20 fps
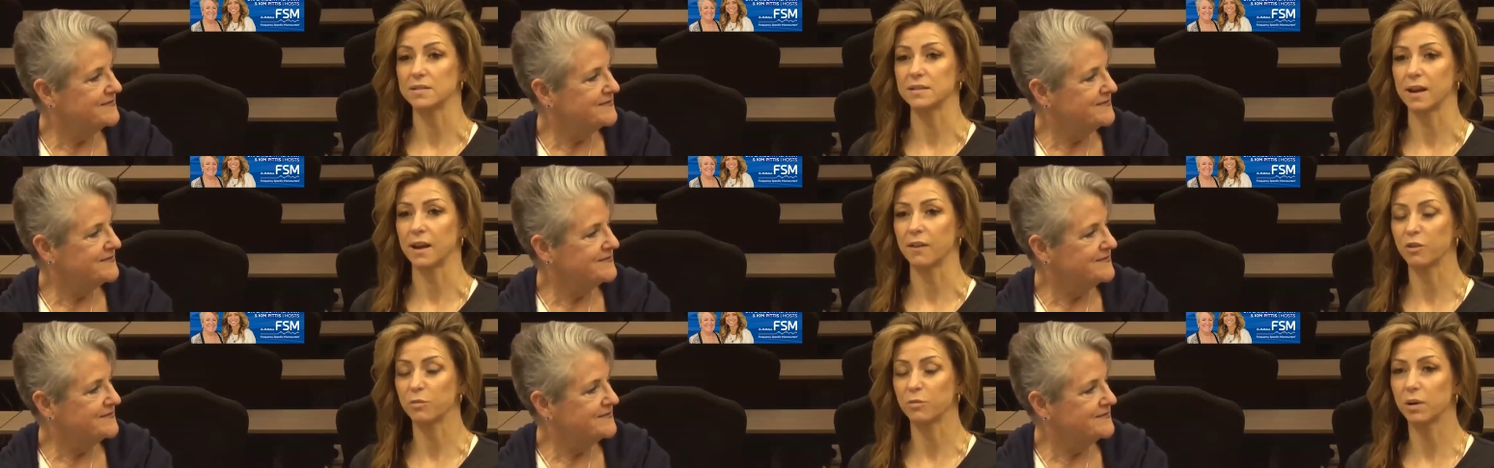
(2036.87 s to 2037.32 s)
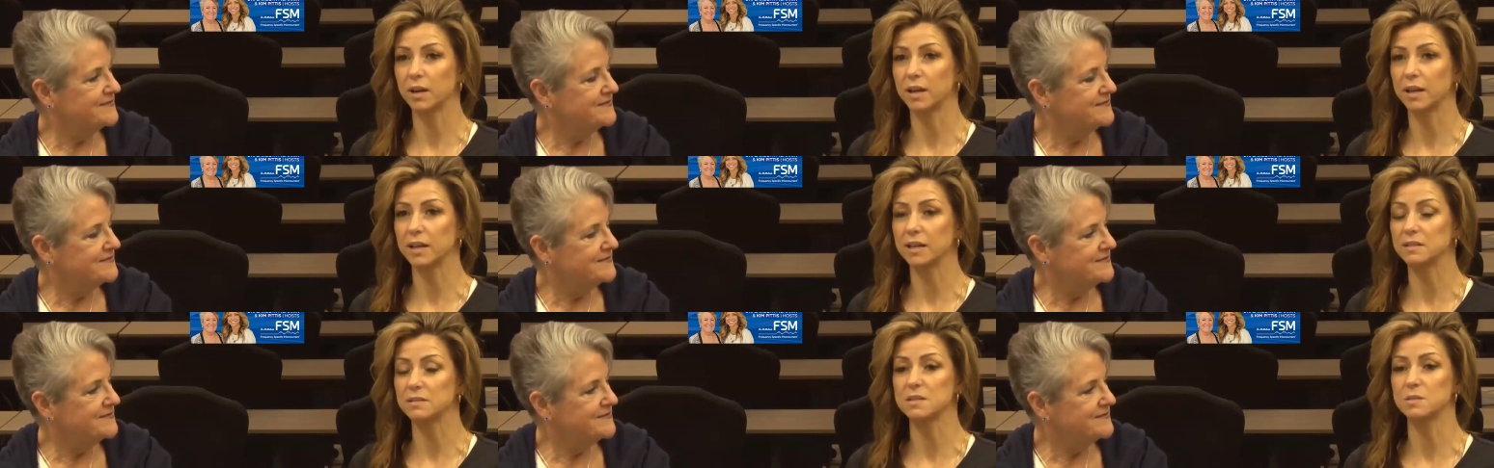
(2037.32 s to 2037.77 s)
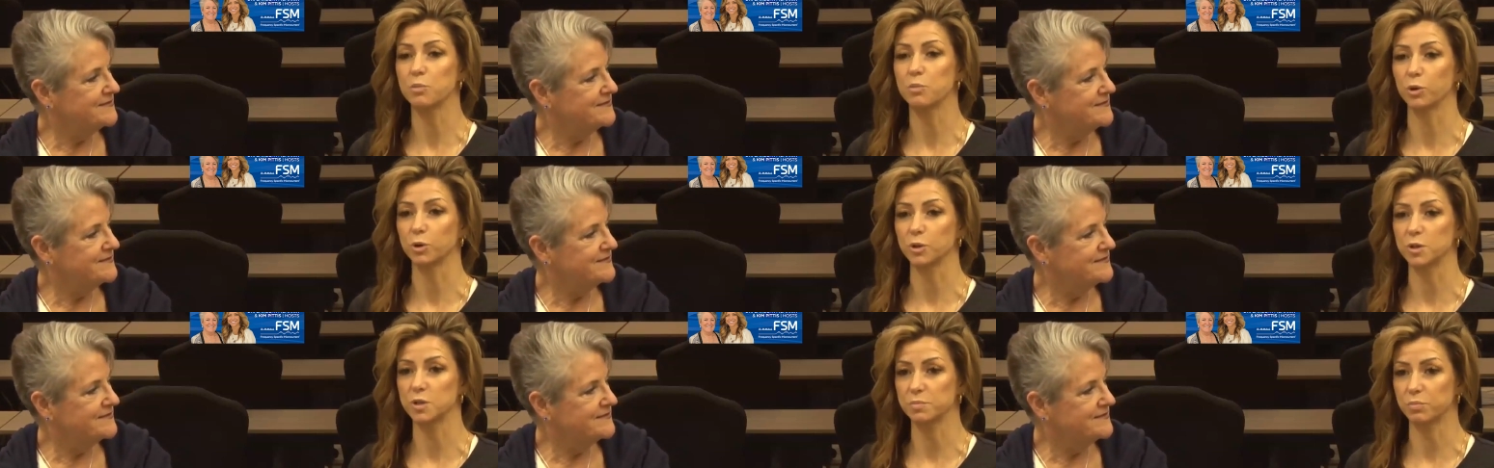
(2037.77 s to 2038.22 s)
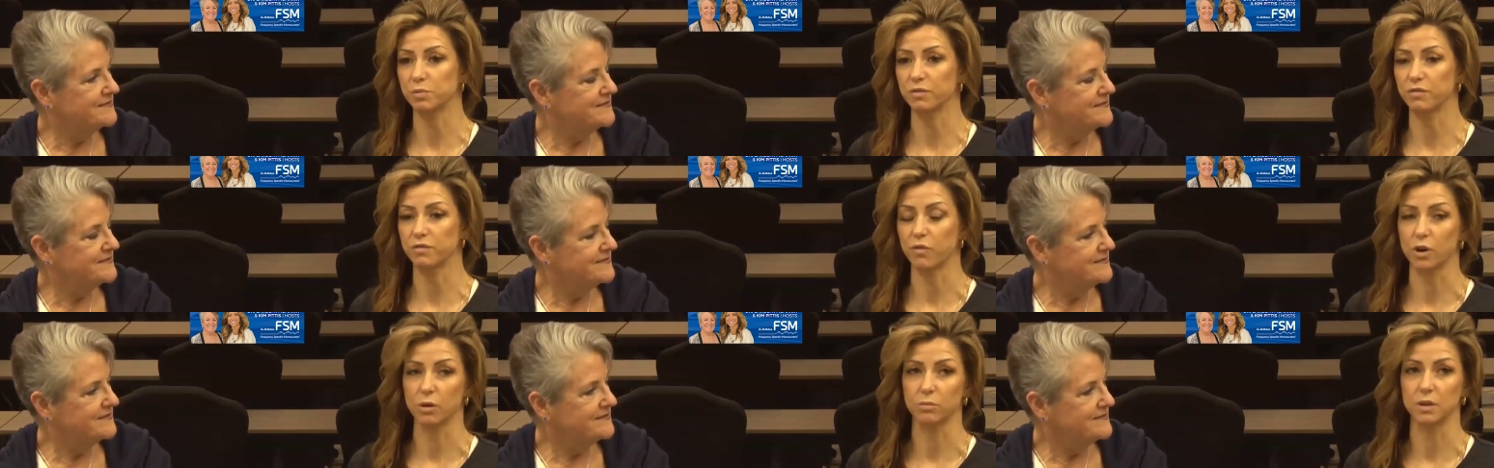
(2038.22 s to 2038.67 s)
Speaker 1: And everybody in sports
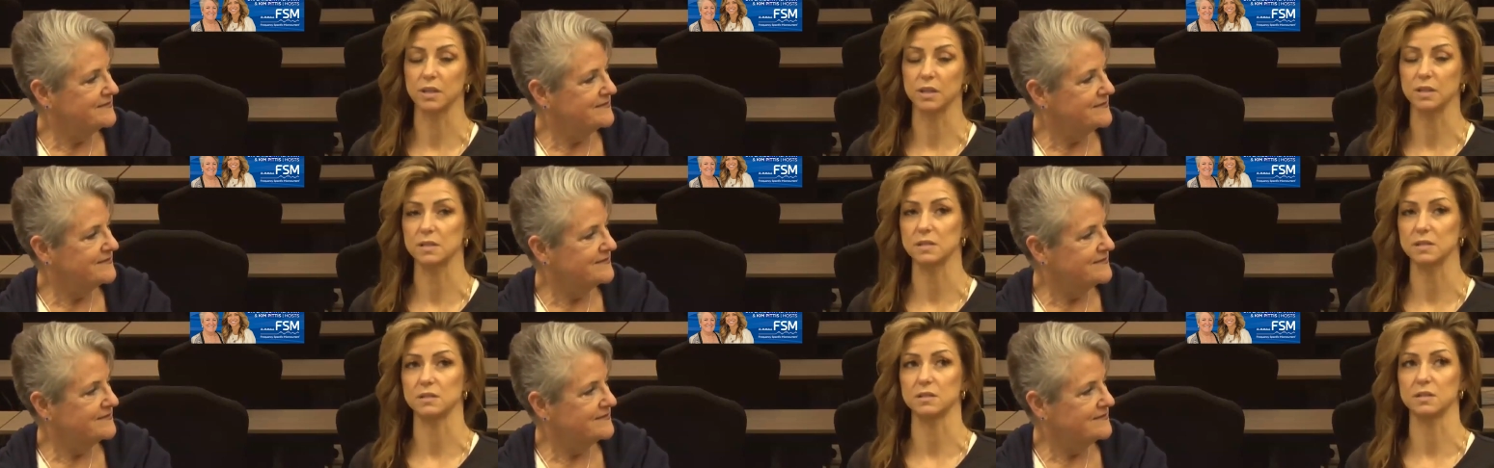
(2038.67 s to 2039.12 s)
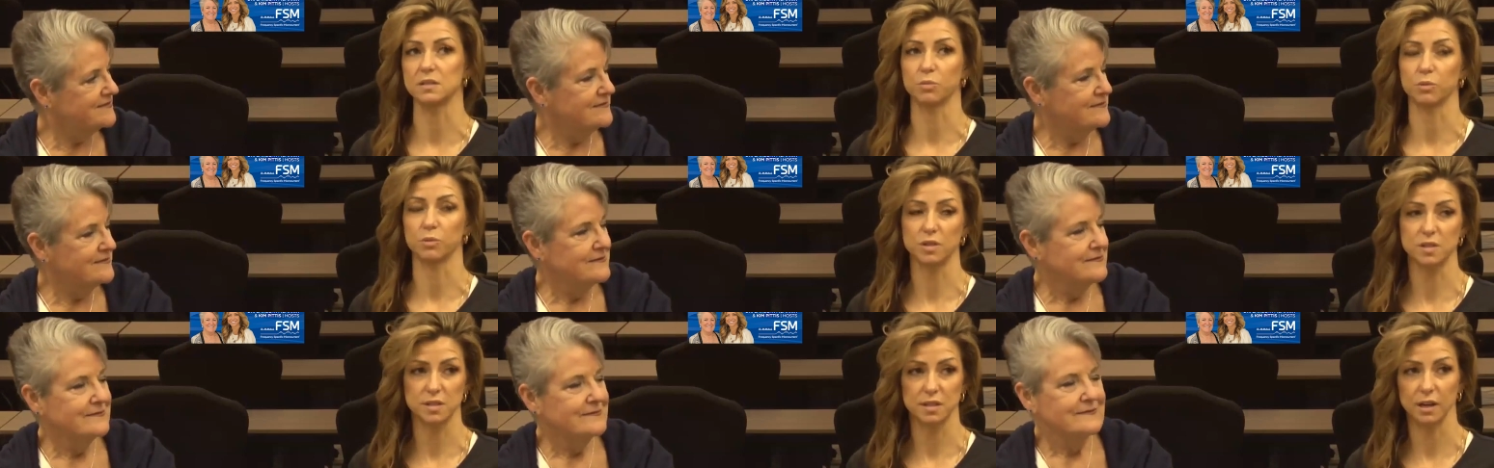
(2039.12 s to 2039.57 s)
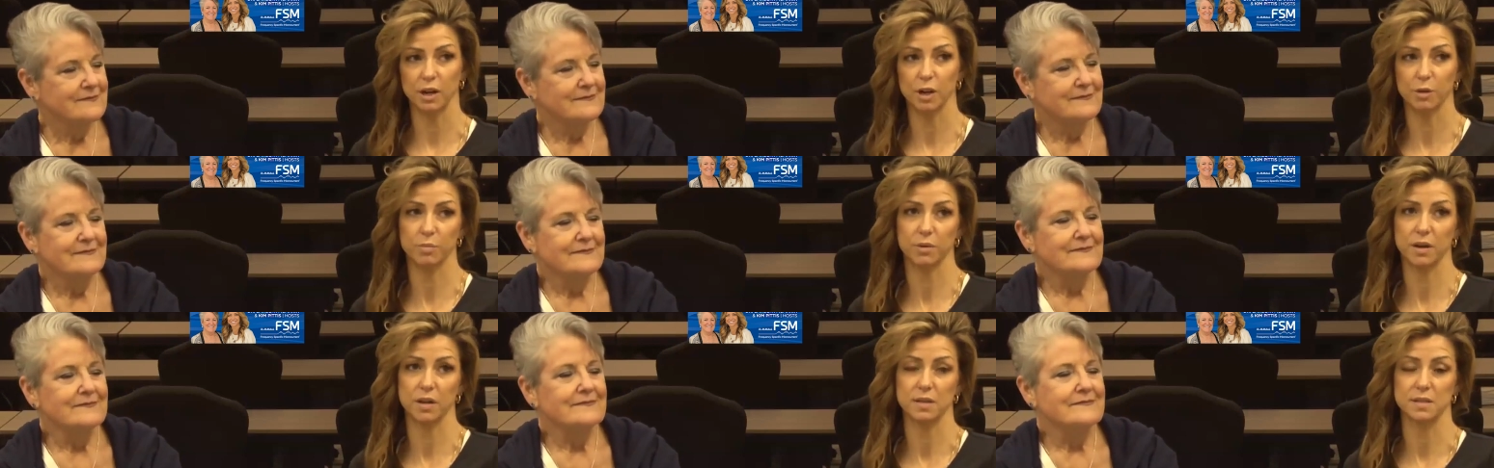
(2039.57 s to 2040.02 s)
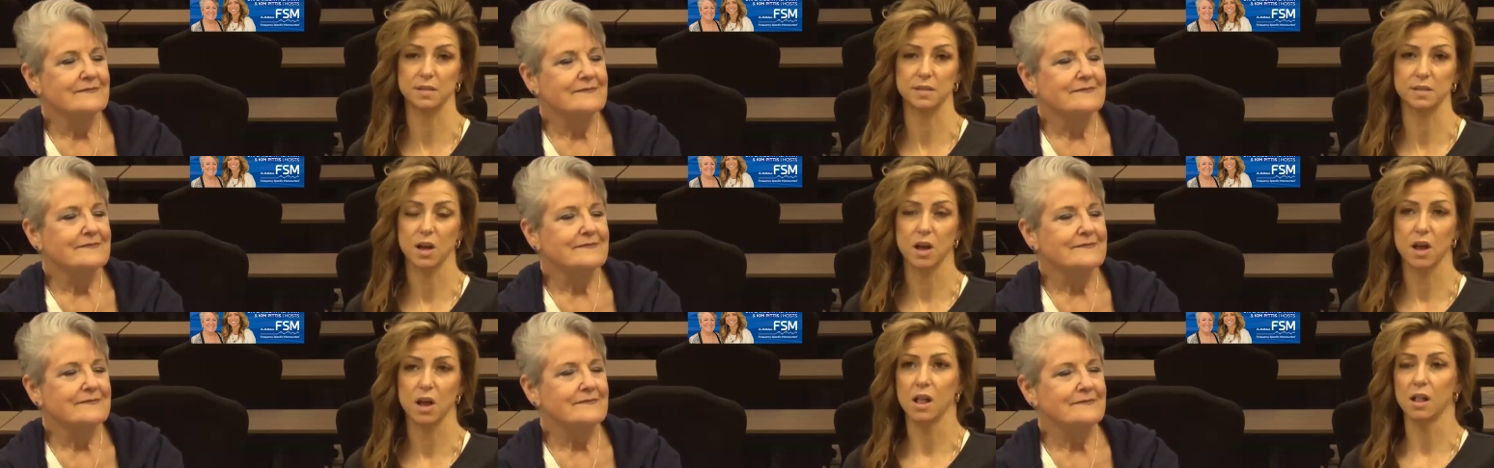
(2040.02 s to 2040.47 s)
performance and sports therapists
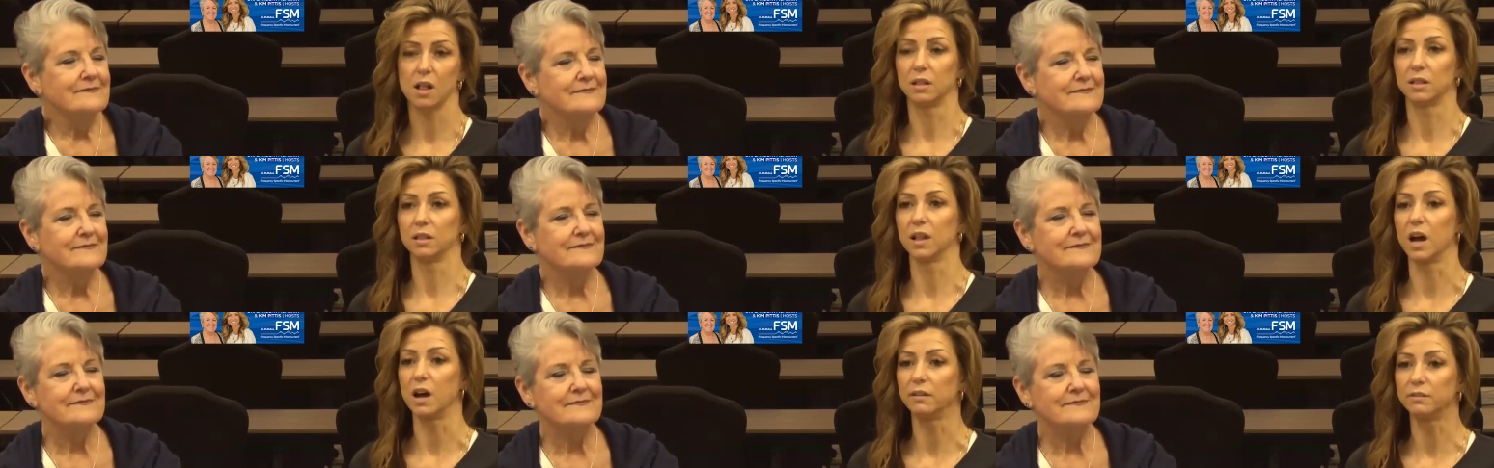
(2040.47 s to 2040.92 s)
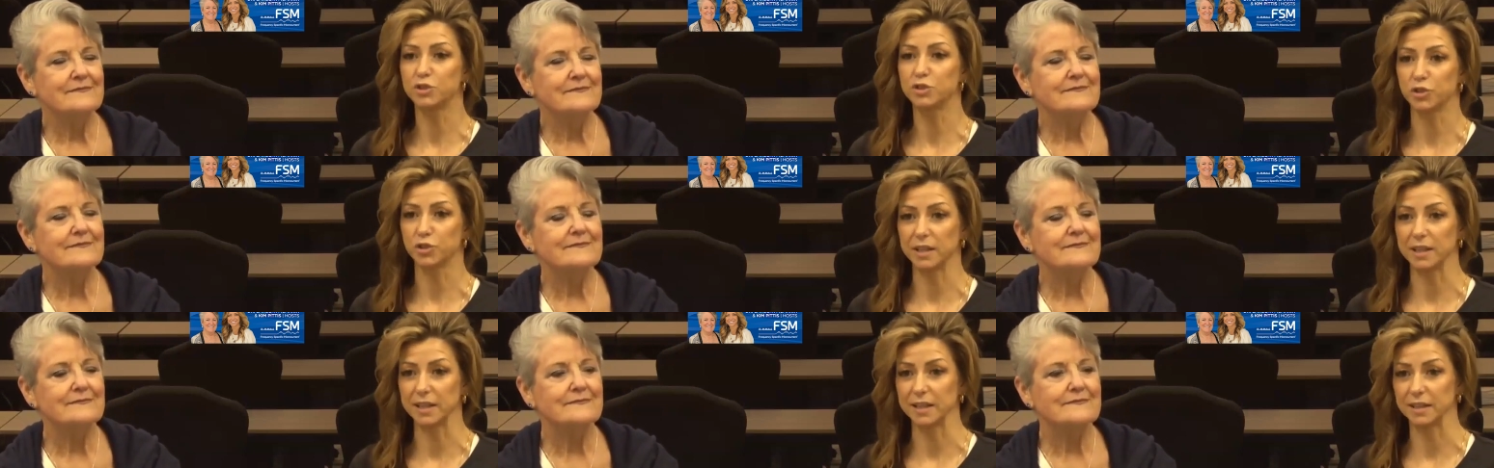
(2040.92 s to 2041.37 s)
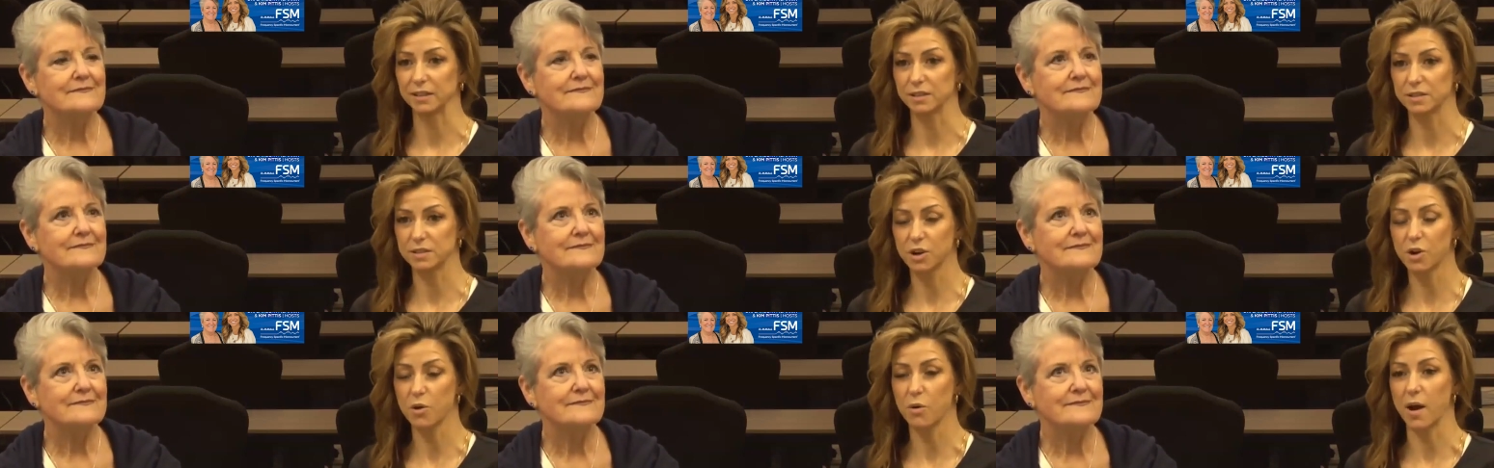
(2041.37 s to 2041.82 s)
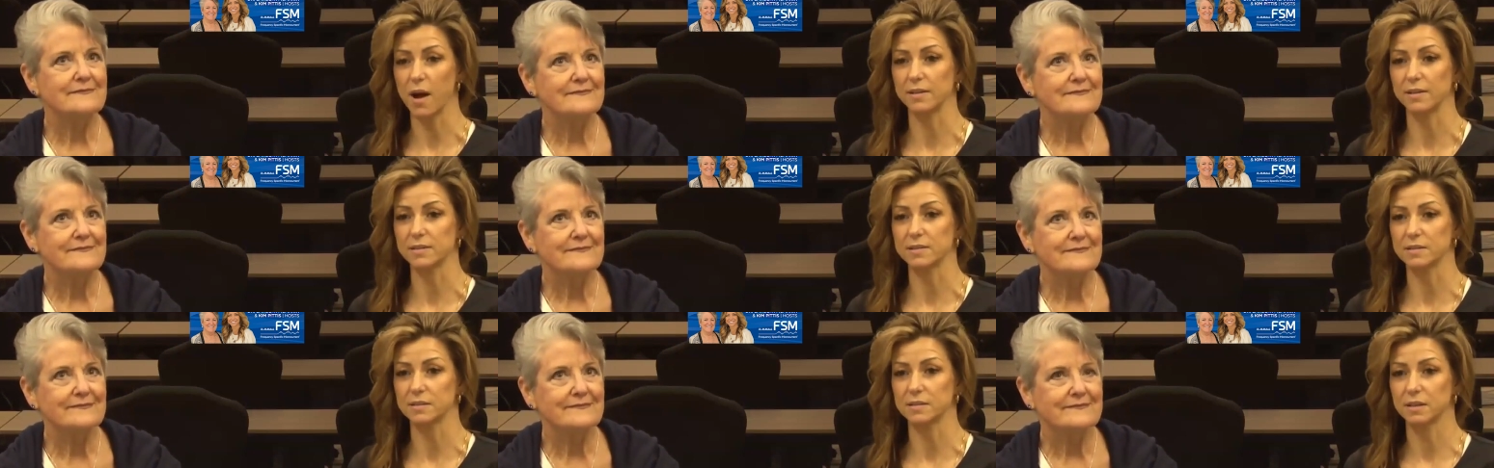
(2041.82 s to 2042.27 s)
love treating the
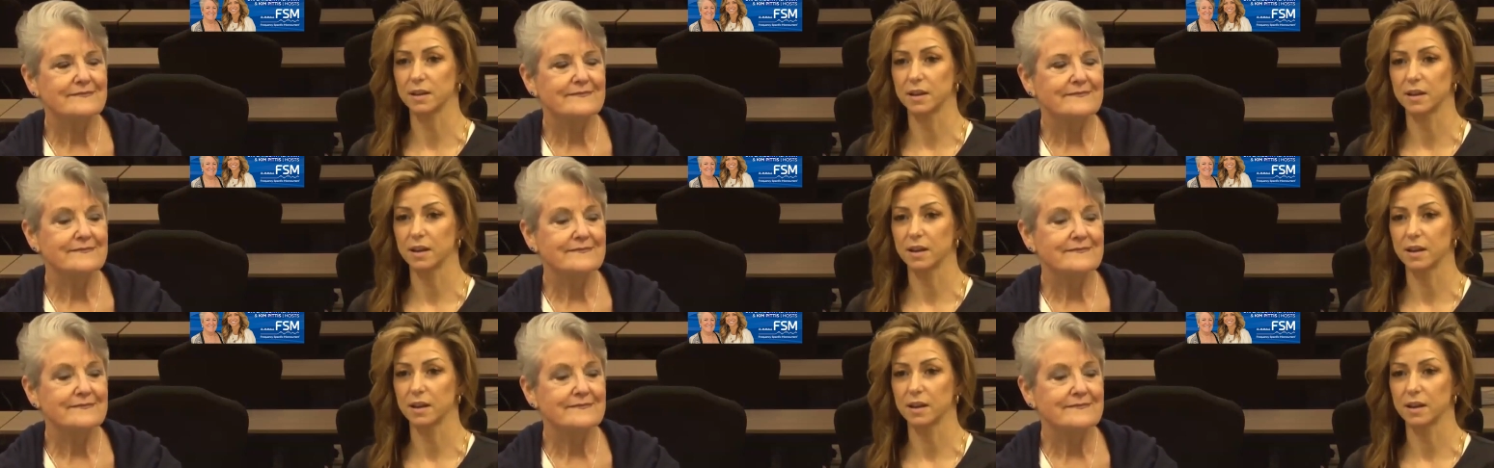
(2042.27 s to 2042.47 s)
psoas.